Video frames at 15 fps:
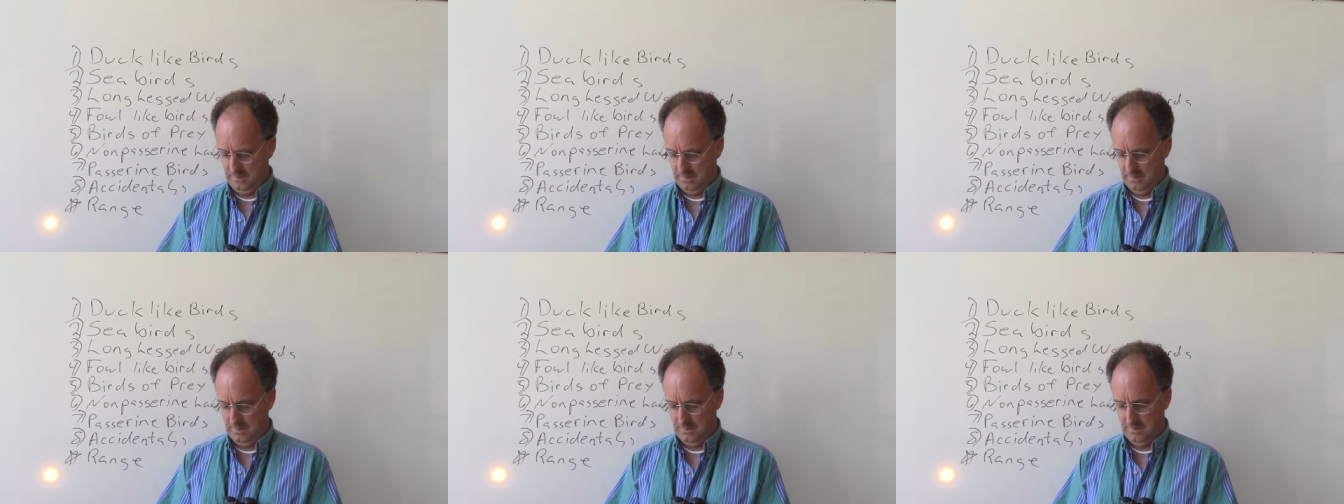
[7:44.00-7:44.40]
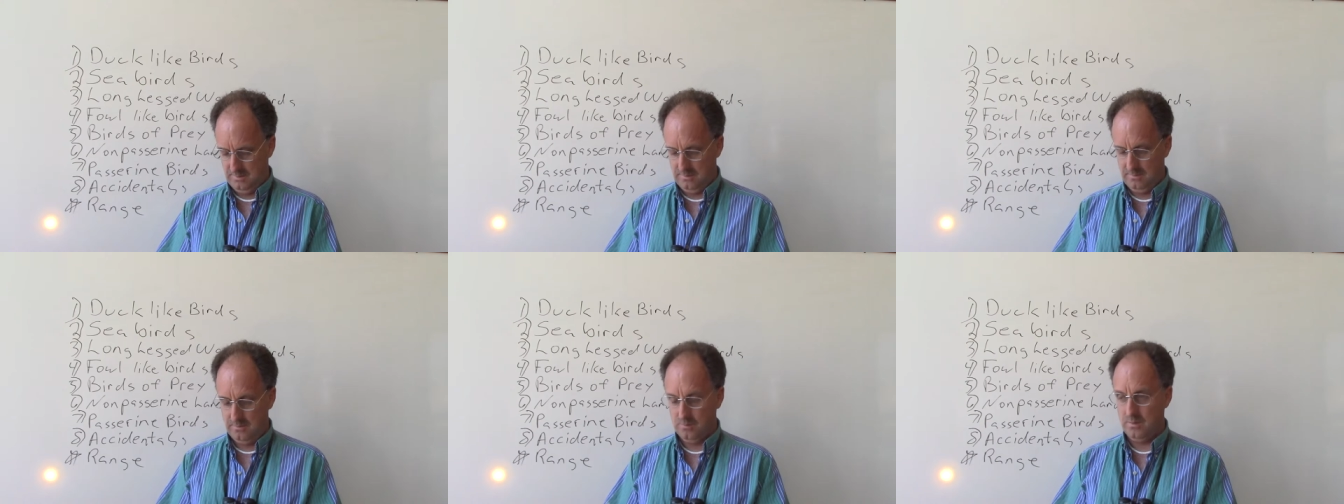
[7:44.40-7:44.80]
uh
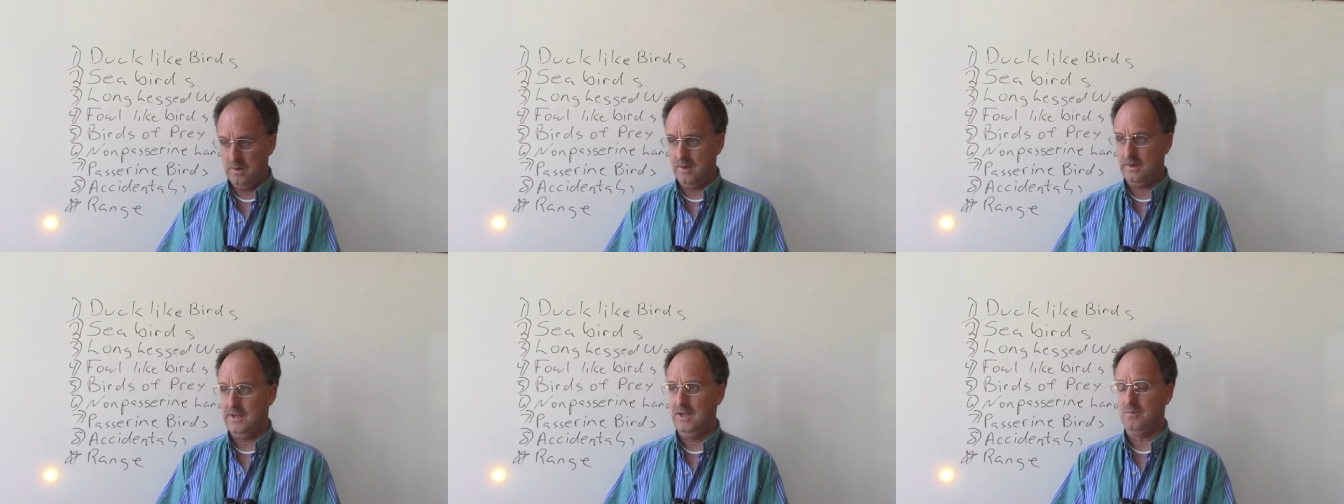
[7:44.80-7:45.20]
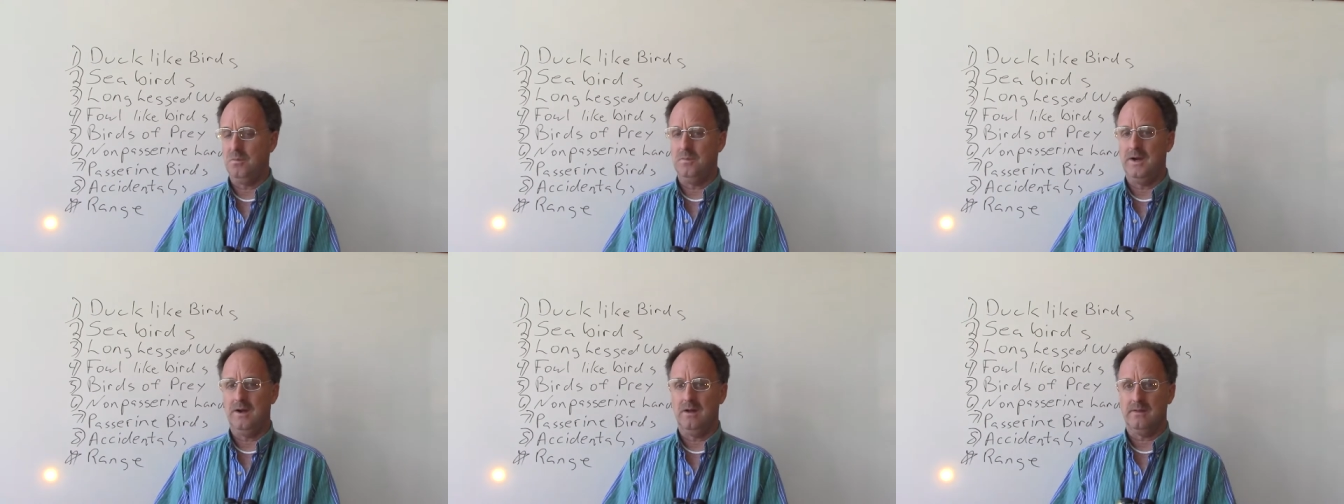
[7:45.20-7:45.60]
want to keep
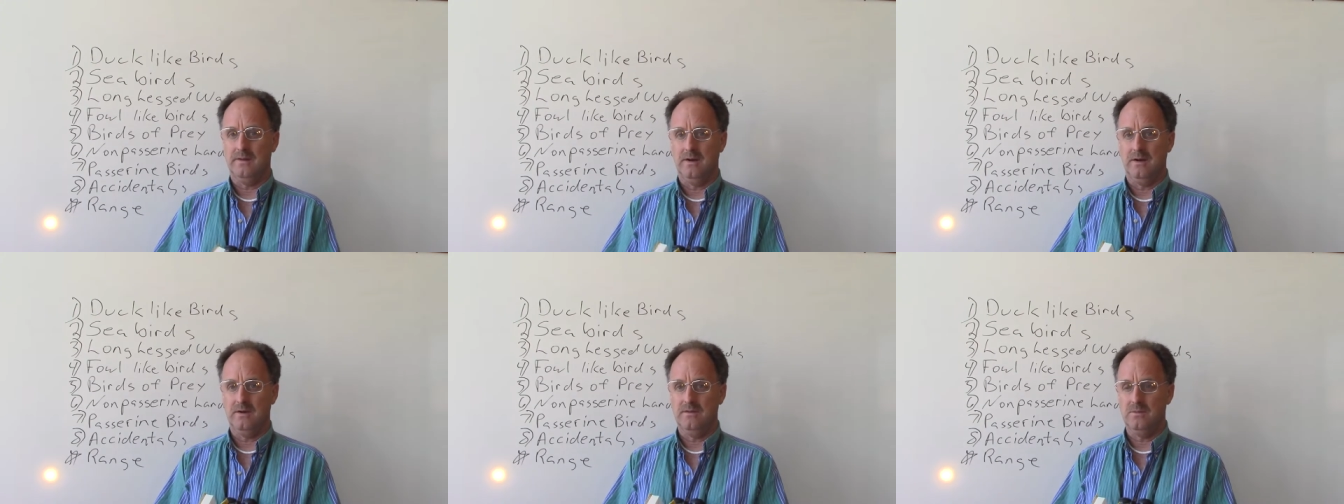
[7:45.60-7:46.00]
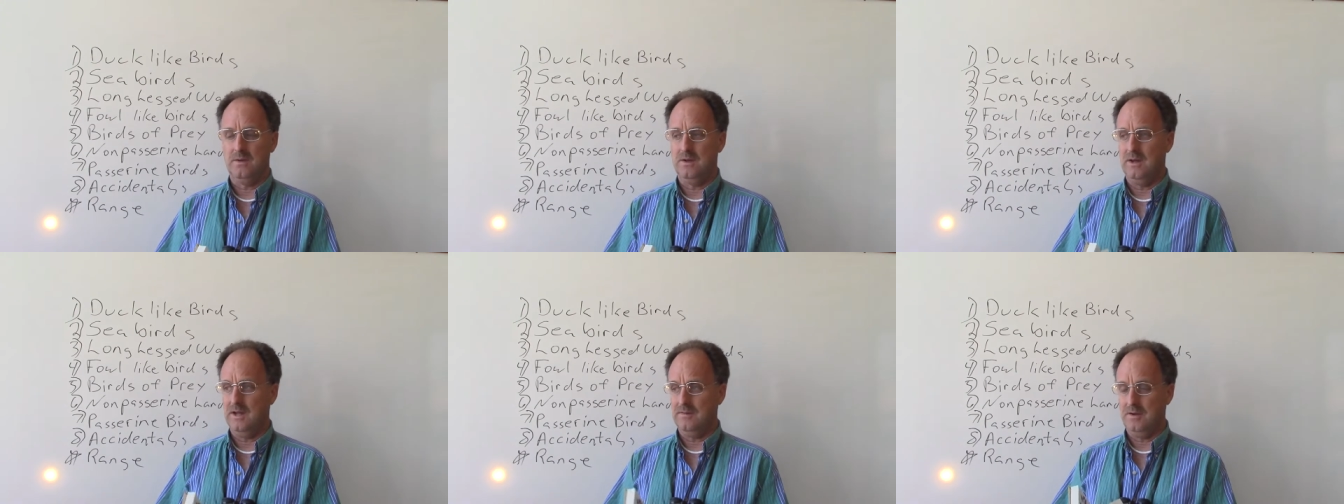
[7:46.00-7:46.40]
them out there because we
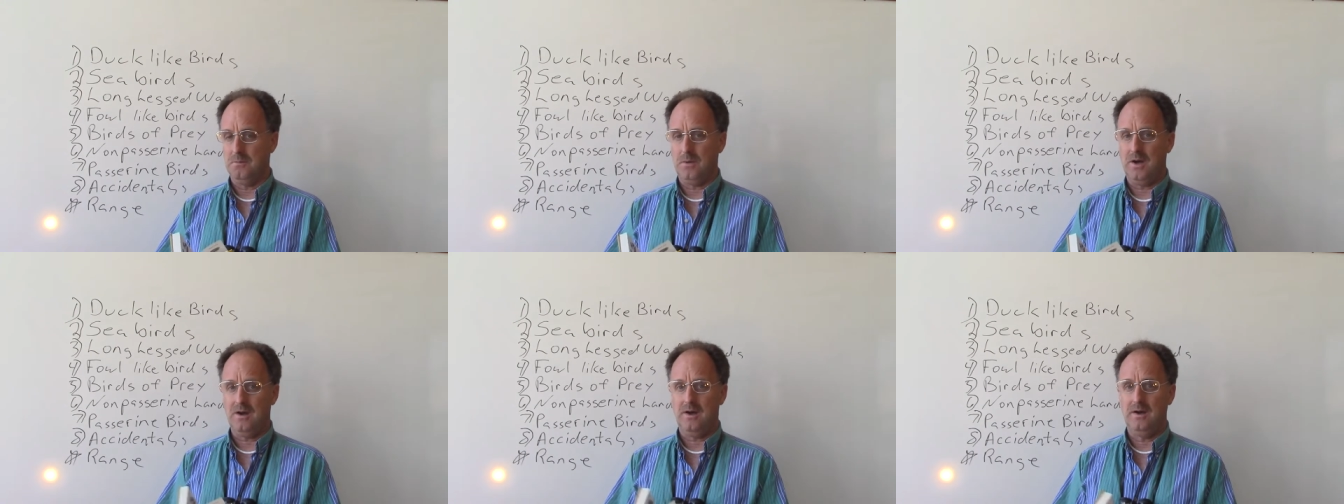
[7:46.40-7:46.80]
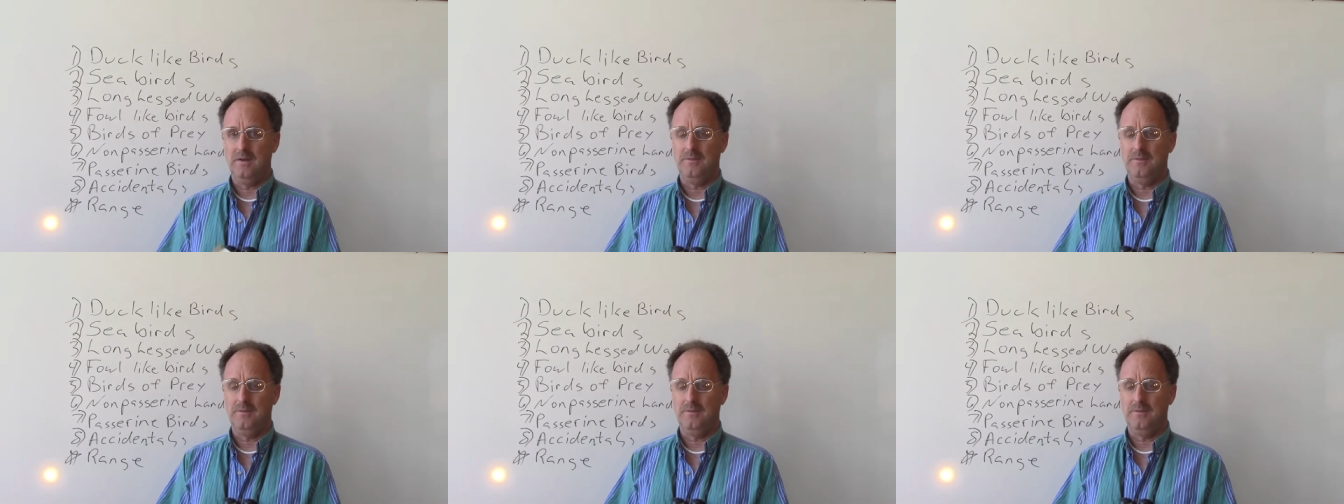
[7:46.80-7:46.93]
didn't have any pond.